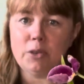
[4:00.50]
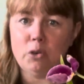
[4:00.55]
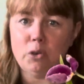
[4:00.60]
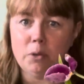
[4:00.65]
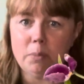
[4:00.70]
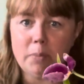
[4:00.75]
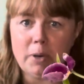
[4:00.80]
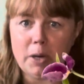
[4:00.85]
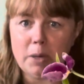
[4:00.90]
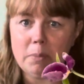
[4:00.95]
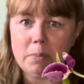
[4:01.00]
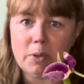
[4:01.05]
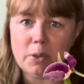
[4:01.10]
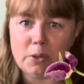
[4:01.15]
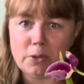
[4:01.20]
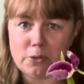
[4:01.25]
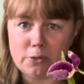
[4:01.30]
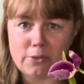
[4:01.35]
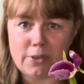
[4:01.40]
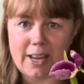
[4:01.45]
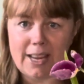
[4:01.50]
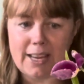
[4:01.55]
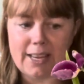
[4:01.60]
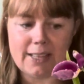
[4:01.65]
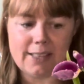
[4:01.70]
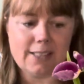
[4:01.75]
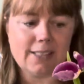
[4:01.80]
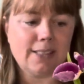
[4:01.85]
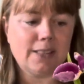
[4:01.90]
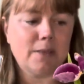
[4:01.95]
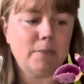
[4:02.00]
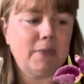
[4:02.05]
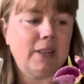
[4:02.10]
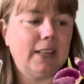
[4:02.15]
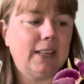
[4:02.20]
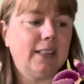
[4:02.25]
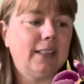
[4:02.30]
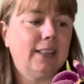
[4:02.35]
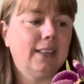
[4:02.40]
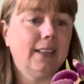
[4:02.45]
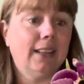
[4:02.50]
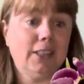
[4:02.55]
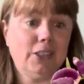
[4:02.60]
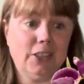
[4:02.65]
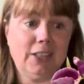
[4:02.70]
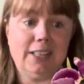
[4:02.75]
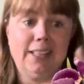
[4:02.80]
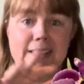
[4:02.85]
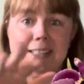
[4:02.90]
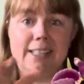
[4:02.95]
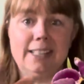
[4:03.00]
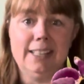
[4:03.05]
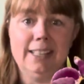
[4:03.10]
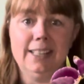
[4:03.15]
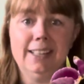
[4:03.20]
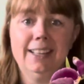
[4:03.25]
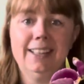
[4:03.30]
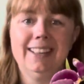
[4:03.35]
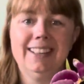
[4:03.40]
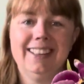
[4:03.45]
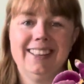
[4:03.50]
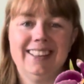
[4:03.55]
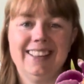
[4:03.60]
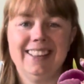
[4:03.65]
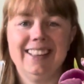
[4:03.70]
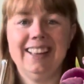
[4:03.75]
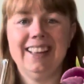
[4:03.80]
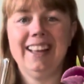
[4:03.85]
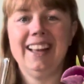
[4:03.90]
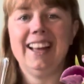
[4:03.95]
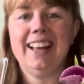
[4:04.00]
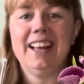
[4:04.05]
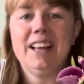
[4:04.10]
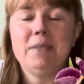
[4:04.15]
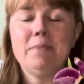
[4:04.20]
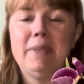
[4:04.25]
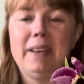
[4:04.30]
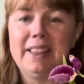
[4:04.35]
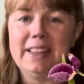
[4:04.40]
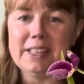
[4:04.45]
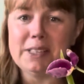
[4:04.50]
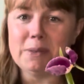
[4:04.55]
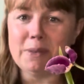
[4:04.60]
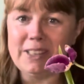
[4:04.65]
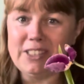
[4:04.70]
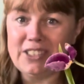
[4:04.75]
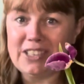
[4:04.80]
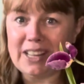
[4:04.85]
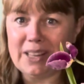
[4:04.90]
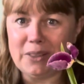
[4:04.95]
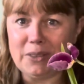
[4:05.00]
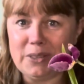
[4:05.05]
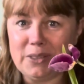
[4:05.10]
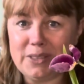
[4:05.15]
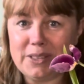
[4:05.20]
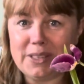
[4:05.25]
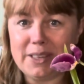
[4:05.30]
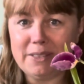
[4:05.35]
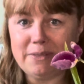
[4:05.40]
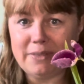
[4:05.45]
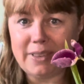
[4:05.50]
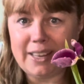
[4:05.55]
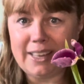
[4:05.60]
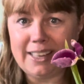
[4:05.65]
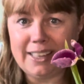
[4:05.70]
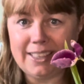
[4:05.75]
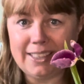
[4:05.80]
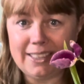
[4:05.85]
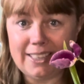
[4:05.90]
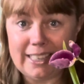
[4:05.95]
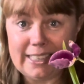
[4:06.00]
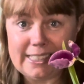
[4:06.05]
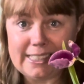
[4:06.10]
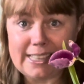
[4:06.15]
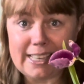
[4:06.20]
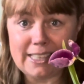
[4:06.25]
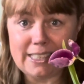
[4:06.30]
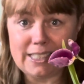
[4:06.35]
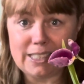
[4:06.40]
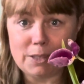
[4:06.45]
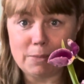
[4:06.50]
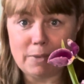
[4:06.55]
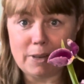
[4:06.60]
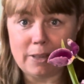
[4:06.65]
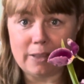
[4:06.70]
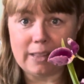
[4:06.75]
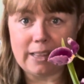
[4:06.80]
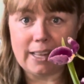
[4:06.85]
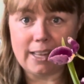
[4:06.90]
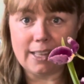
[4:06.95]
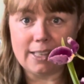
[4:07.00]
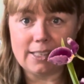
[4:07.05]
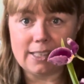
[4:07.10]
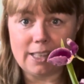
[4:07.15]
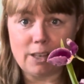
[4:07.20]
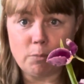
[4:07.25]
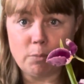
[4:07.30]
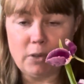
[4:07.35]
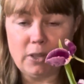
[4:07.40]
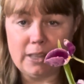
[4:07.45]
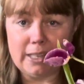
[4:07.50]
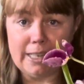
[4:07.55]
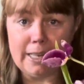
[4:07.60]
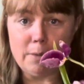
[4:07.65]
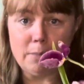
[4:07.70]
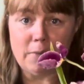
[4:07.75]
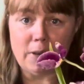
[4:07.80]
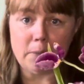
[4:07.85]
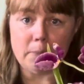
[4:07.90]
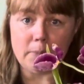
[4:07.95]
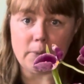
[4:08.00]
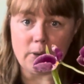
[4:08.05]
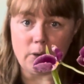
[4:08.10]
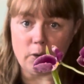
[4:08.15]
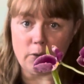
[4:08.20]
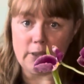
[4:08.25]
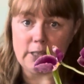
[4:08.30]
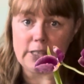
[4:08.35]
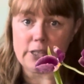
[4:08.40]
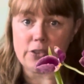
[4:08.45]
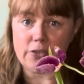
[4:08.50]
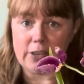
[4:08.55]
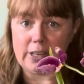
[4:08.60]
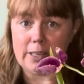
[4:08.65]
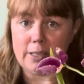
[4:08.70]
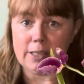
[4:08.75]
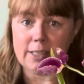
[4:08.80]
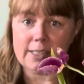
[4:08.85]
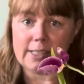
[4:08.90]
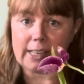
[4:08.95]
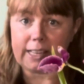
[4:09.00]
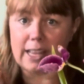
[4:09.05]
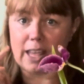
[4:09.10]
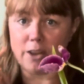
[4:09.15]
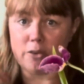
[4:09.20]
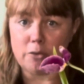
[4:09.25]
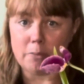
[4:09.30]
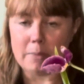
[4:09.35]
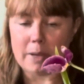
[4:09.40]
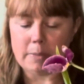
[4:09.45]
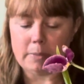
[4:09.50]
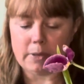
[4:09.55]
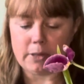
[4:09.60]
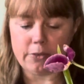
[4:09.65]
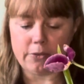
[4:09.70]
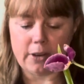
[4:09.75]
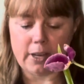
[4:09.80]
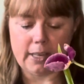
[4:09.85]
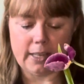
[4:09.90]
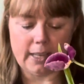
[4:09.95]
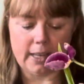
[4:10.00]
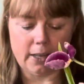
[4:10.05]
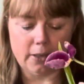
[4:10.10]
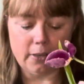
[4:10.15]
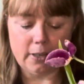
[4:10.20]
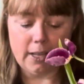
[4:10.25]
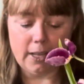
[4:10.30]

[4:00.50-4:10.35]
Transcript: or purple or red at the minute, as you can see. But this one's yellow, so I'm very excited about that. I'll put the name up on the screen because I can't remember it right now.